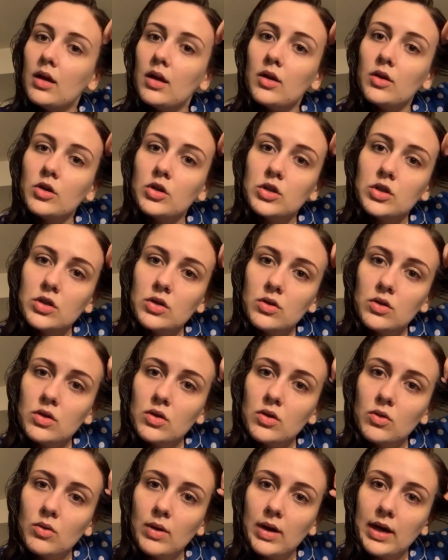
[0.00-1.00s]
I'll show
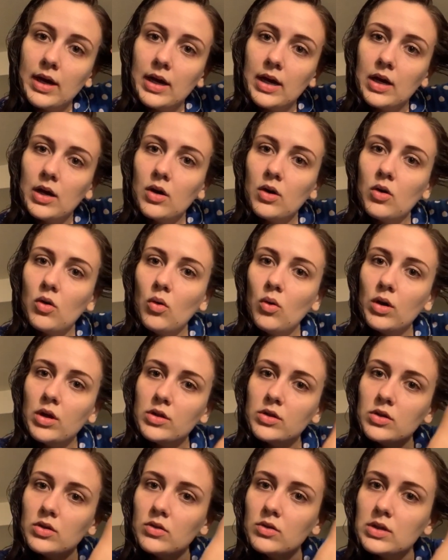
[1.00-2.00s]
you how
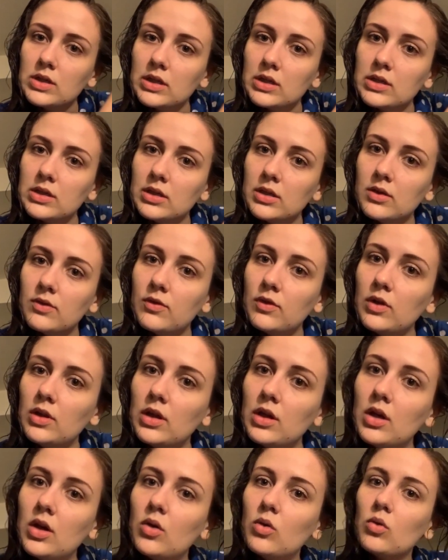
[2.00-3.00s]
to
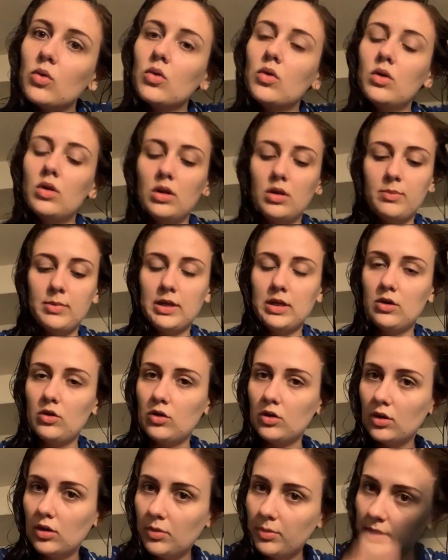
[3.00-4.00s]
successfully roll a pin
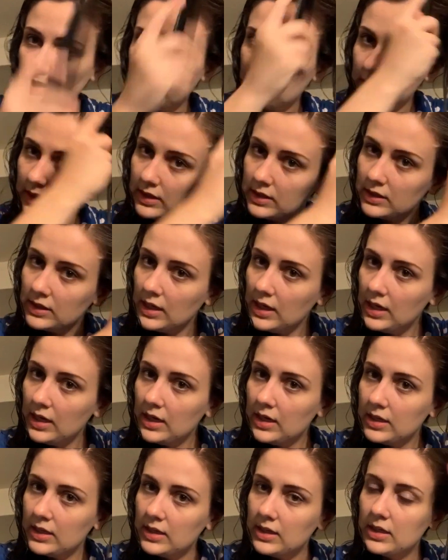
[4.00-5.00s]
curl because
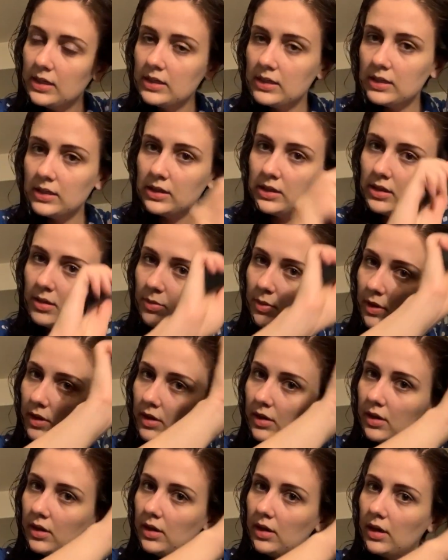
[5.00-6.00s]
this is the part